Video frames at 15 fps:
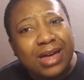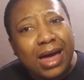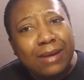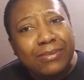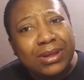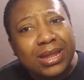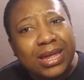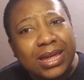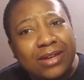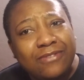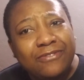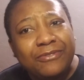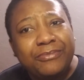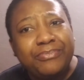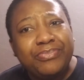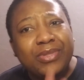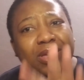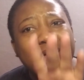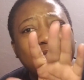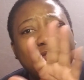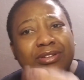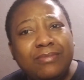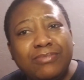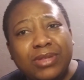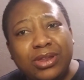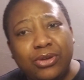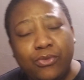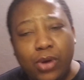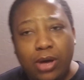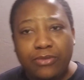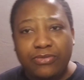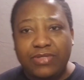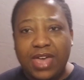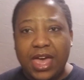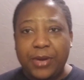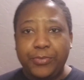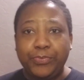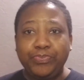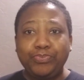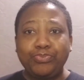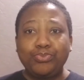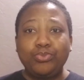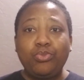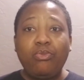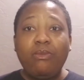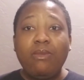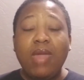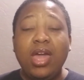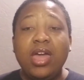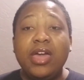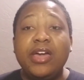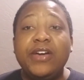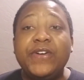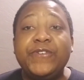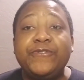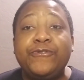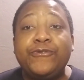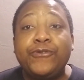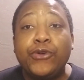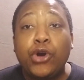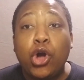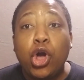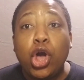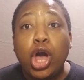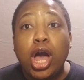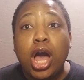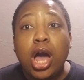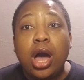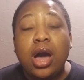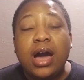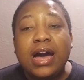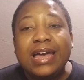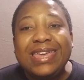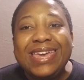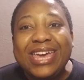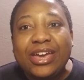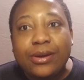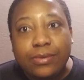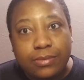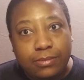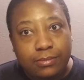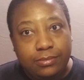I believe, something around that, for a year.